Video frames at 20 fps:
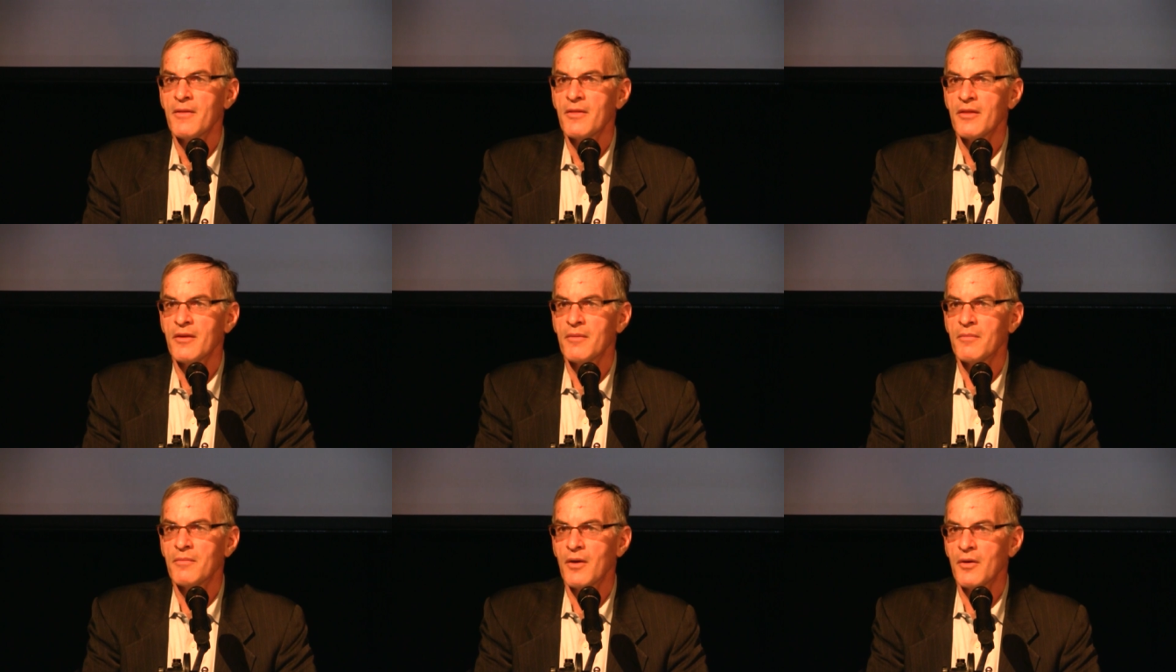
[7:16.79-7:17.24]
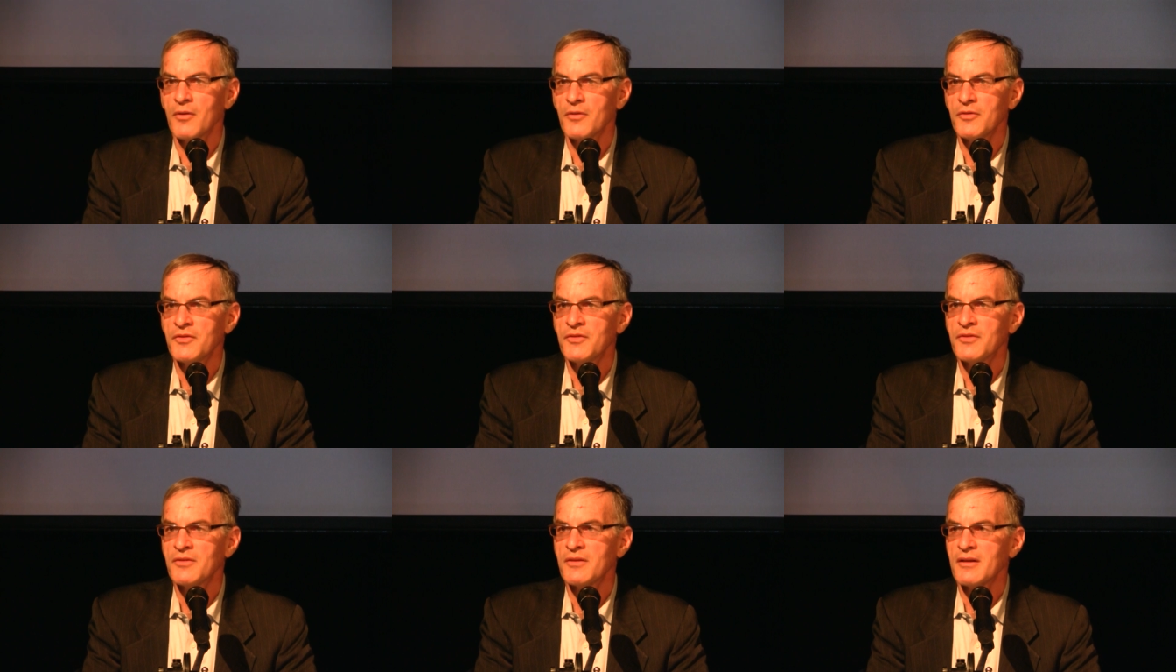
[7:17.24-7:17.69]
the
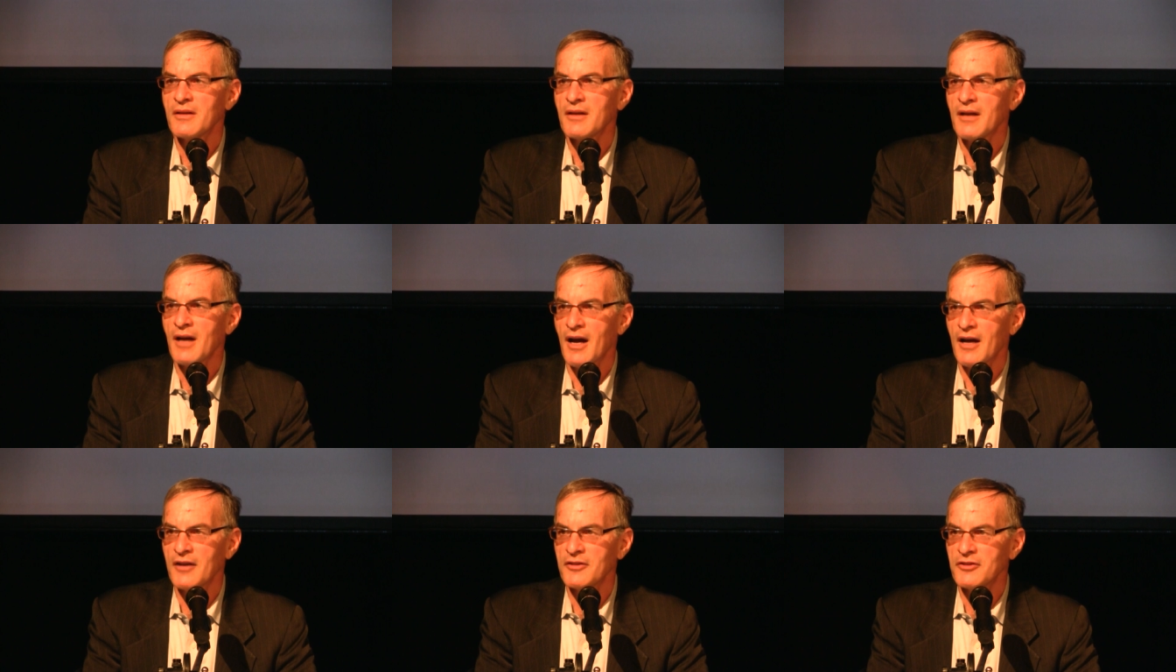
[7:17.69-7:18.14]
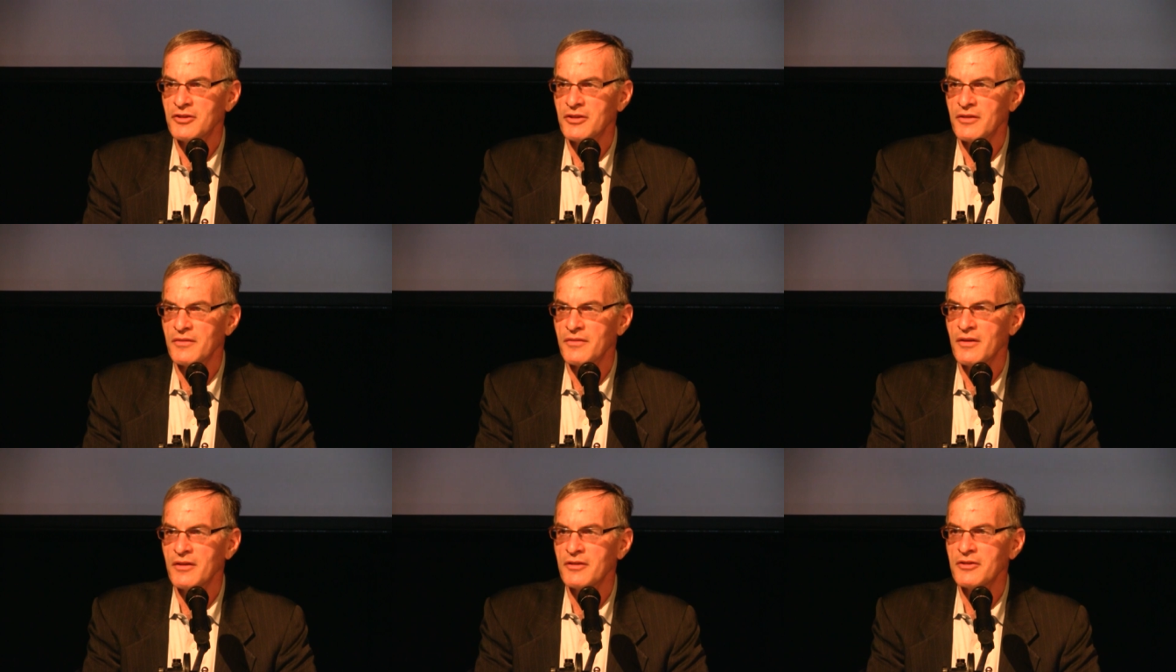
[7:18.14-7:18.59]
most
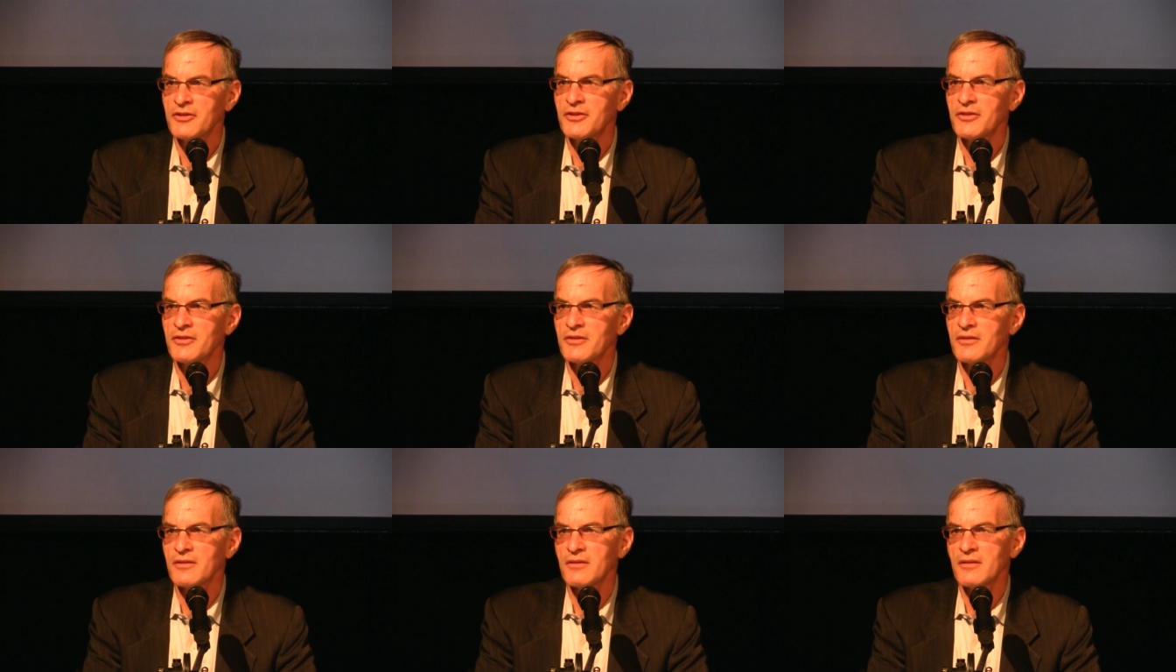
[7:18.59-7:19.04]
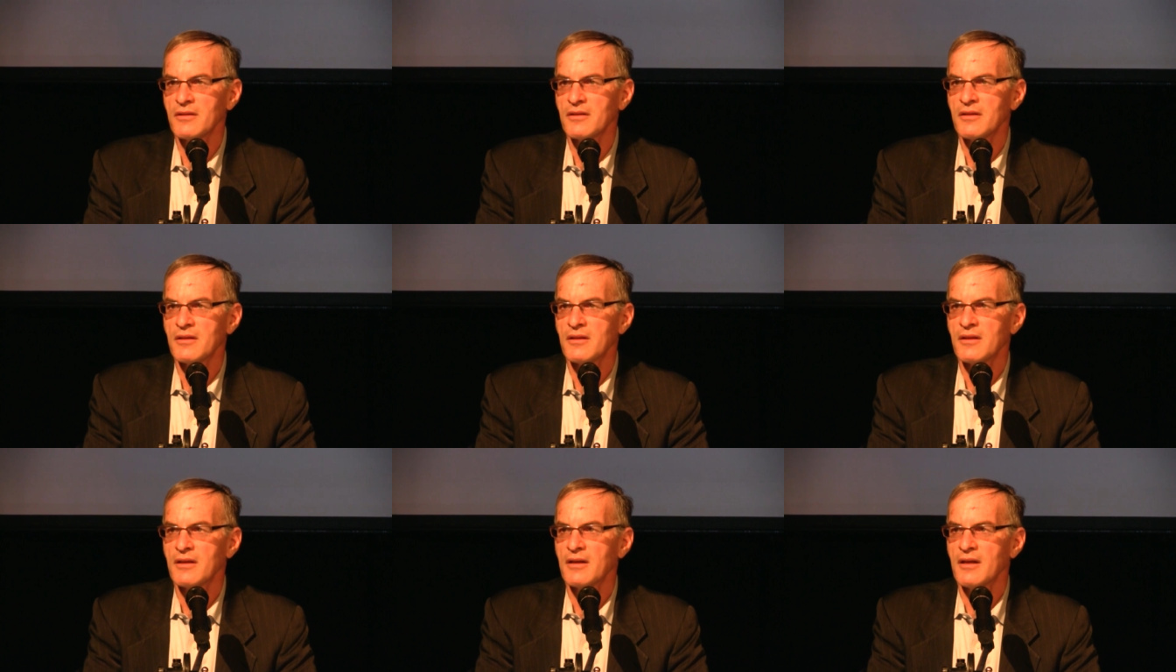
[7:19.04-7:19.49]

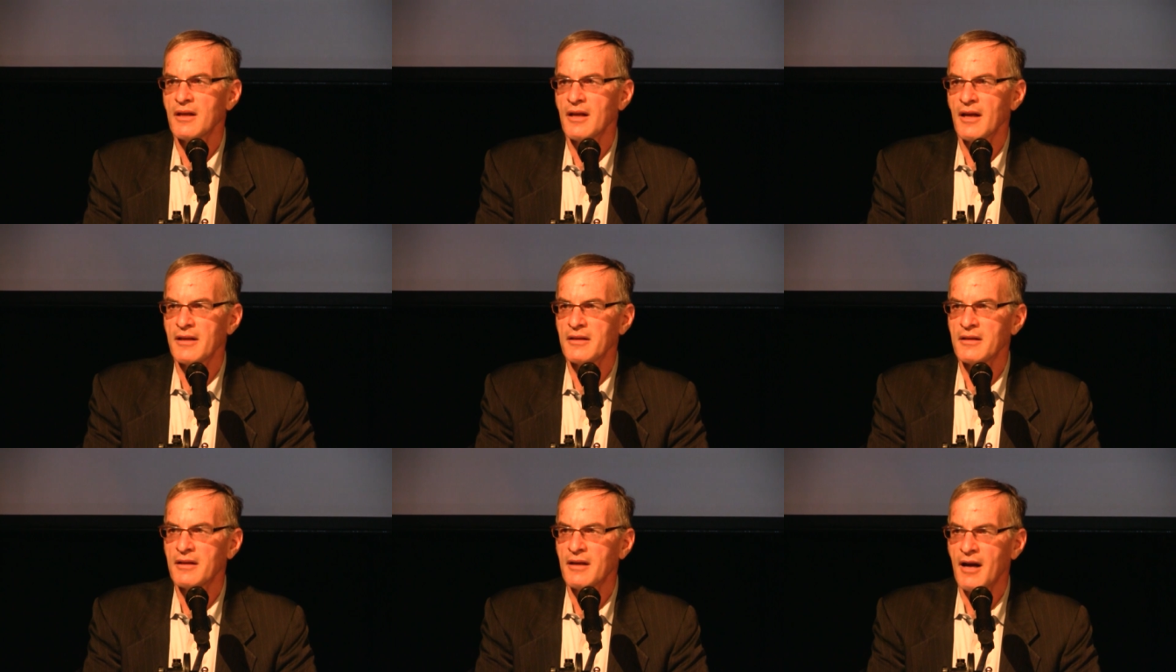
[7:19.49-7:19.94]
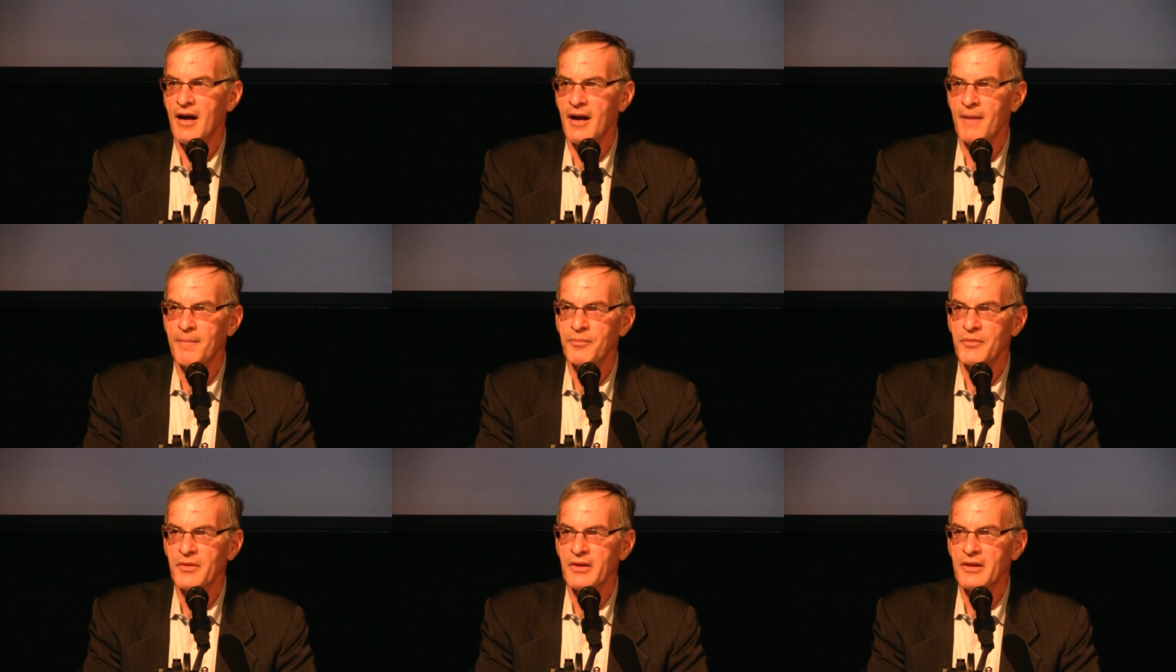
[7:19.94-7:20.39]
controversial and
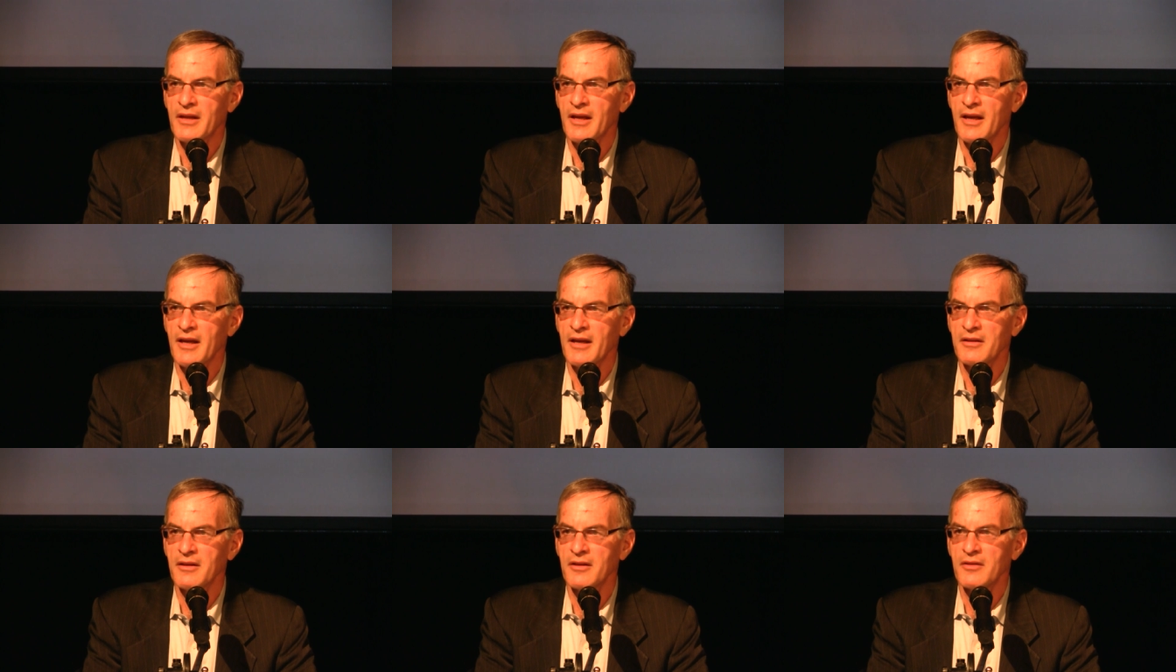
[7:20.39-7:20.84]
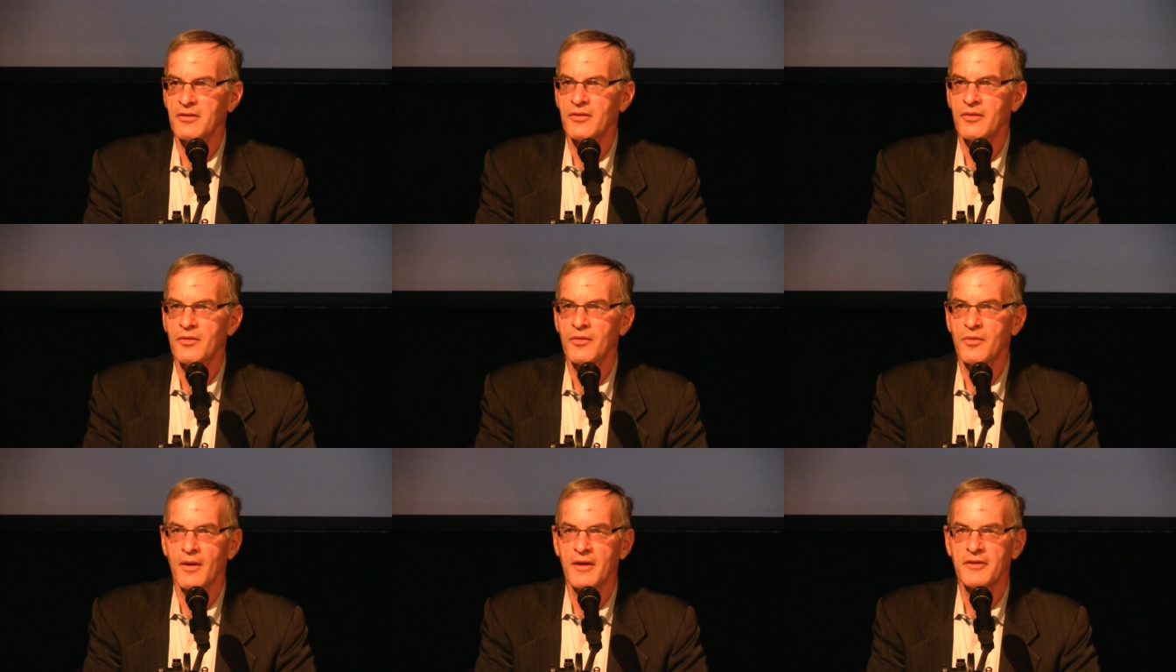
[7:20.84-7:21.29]

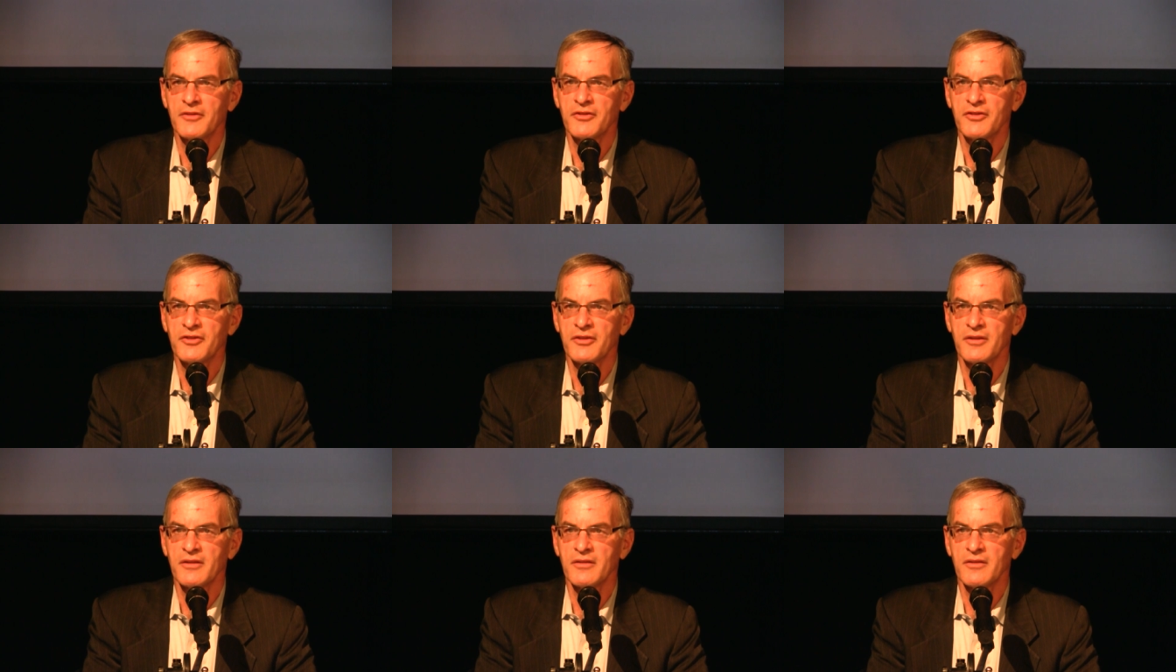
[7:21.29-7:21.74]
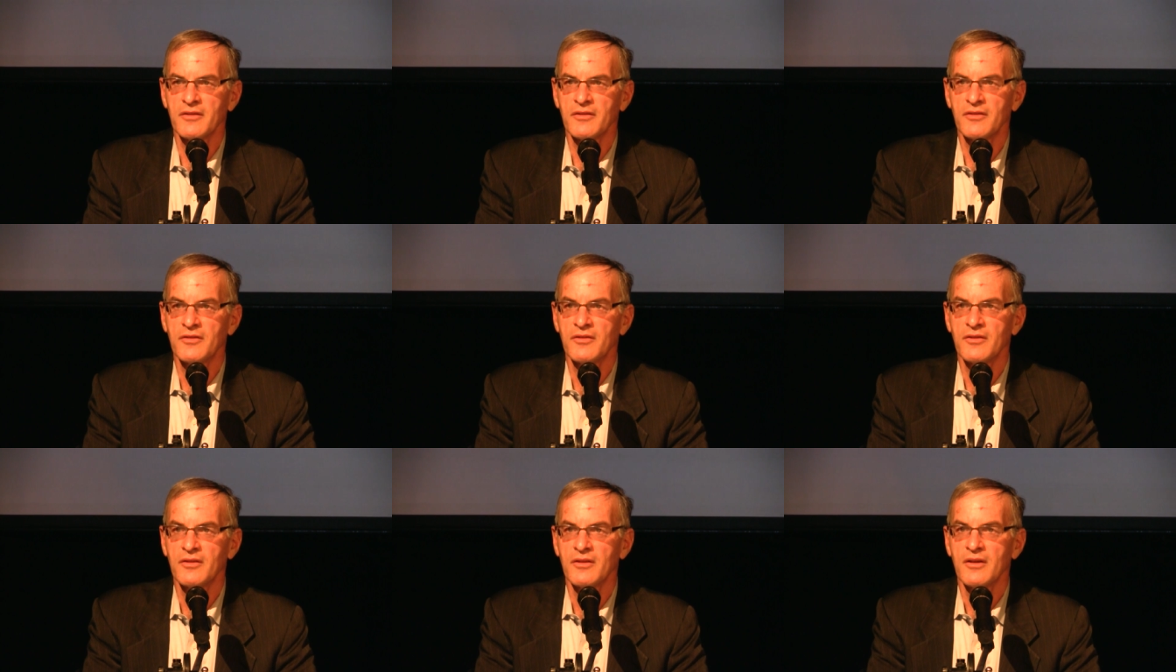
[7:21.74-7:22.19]
complicated
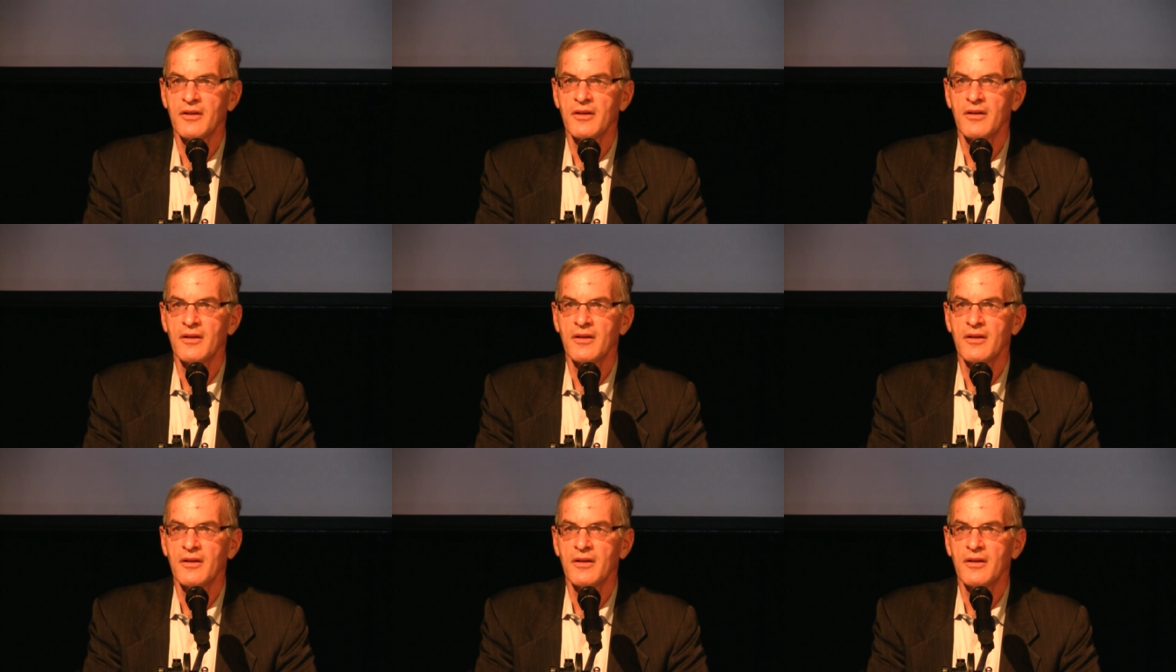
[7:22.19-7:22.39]
questions,